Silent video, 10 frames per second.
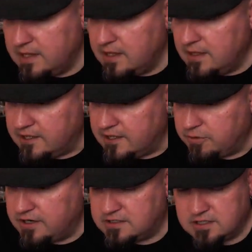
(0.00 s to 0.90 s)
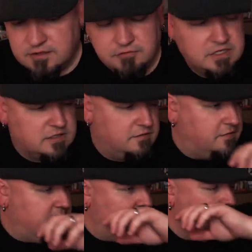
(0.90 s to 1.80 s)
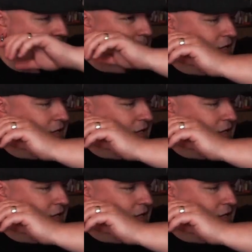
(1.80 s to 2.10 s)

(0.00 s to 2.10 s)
It's priced in the region of I believe